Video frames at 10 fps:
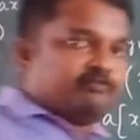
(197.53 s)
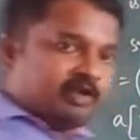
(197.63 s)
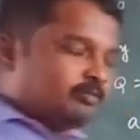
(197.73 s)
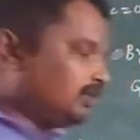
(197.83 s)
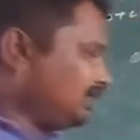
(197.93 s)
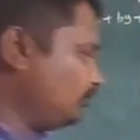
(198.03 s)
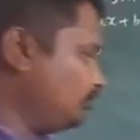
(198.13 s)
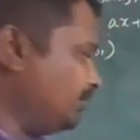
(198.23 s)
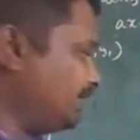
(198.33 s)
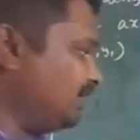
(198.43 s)
From that we
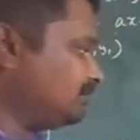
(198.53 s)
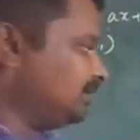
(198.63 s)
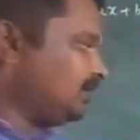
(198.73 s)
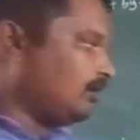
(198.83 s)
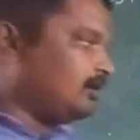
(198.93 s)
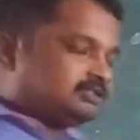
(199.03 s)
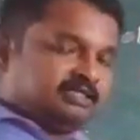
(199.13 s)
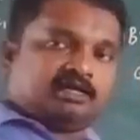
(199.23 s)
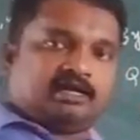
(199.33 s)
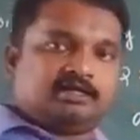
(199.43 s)
may get the cos
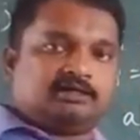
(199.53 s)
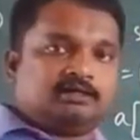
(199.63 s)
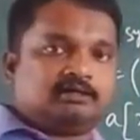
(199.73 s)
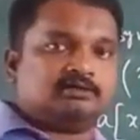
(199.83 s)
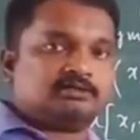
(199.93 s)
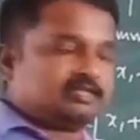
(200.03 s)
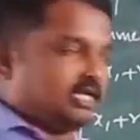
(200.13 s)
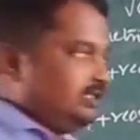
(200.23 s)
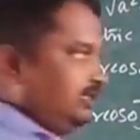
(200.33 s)
theta and the sin